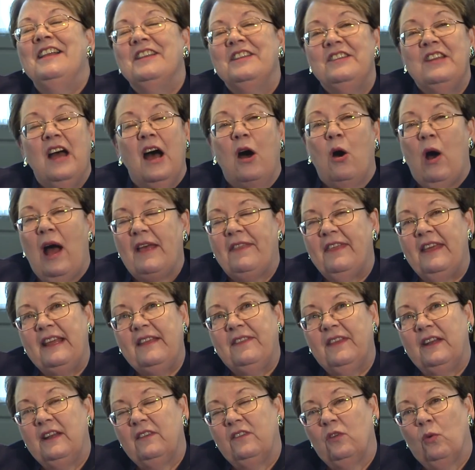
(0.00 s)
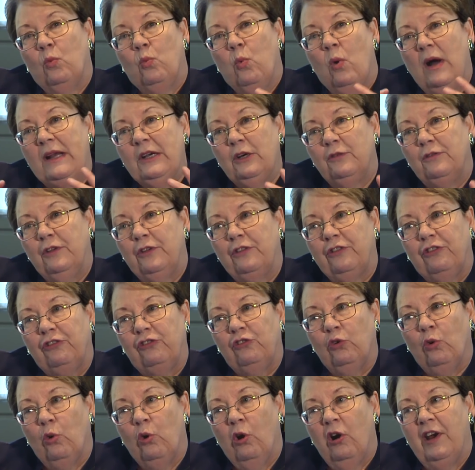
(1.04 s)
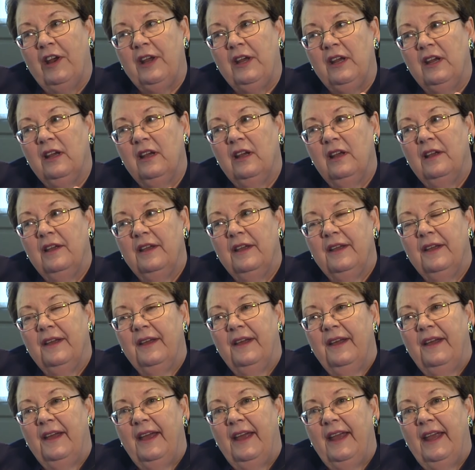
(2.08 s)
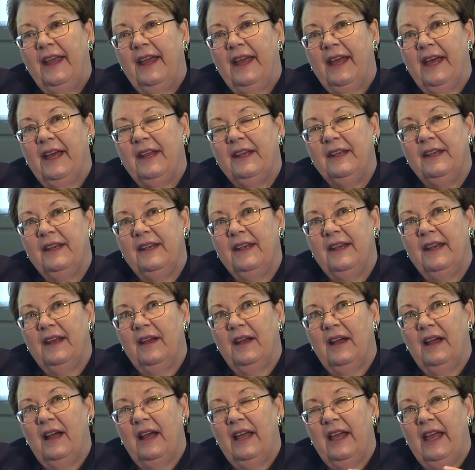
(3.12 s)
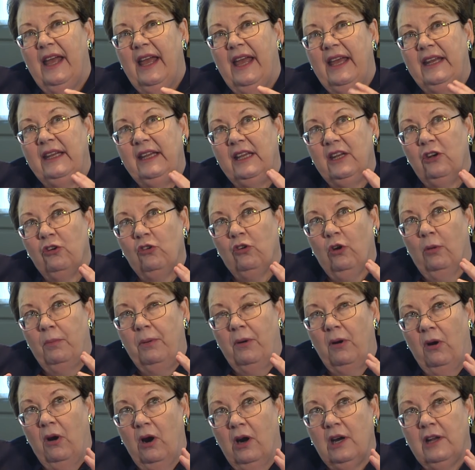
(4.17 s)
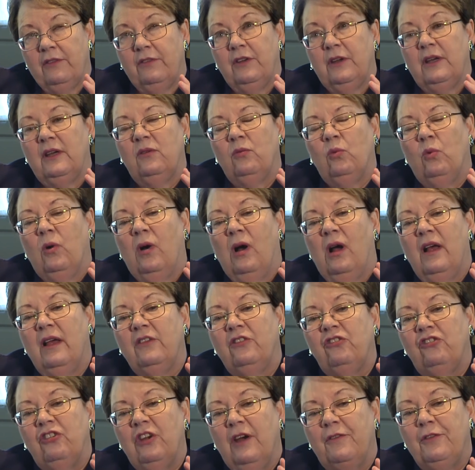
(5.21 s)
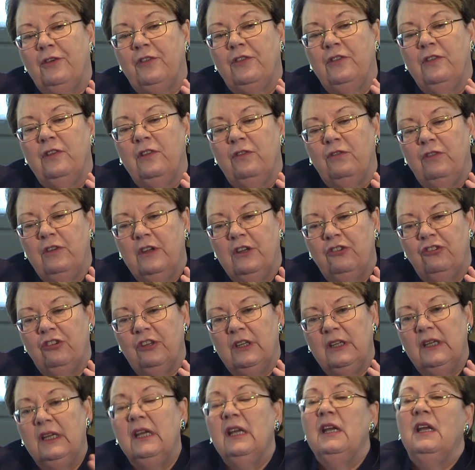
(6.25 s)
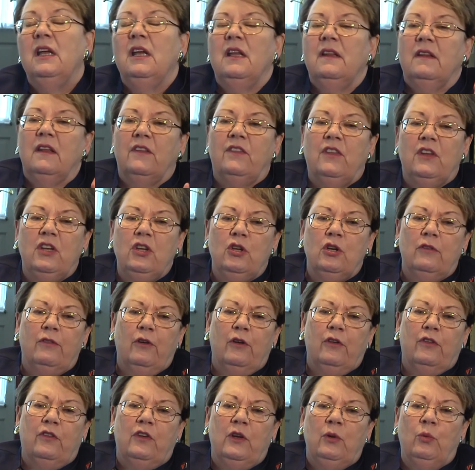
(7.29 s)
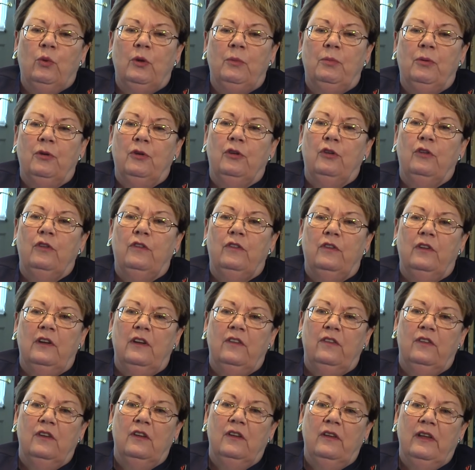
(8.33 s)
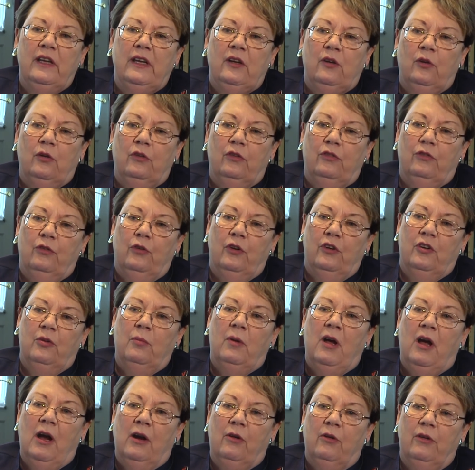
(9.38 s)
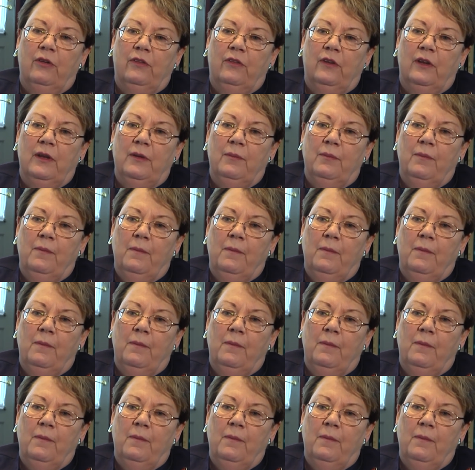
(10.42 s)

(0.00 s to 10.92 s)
No, I think that it's a wonderful story, and an integral part of it was Jefferson's vision that the university would produce citizen leaders for a democracy.